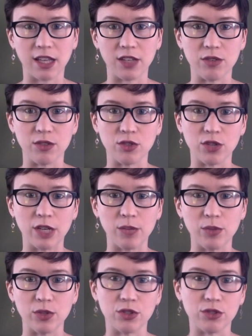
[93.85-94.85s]
like you could try to
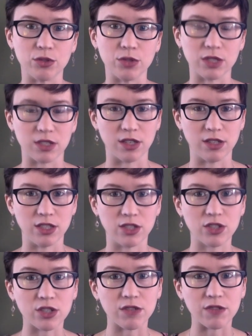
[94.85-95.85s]
push through a solid
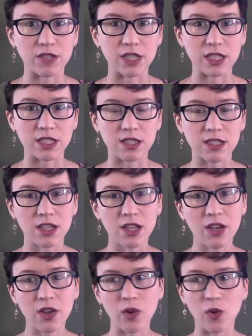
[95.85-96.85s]
surface,
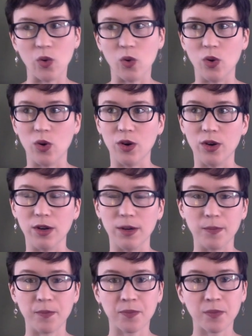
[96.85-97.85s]
or